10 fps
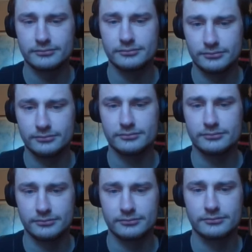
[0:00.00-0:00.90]

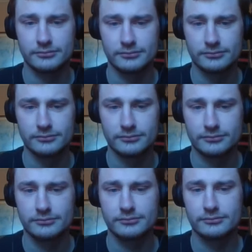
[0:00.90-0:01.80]

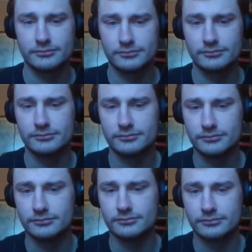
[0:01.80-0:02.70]

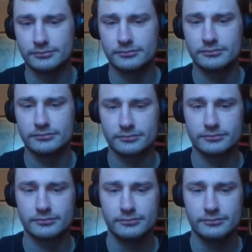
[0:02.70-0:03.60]

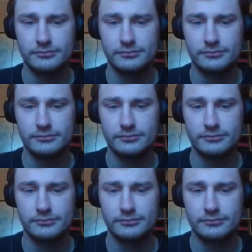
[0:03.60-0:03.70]
No words are spoken by the person on screen.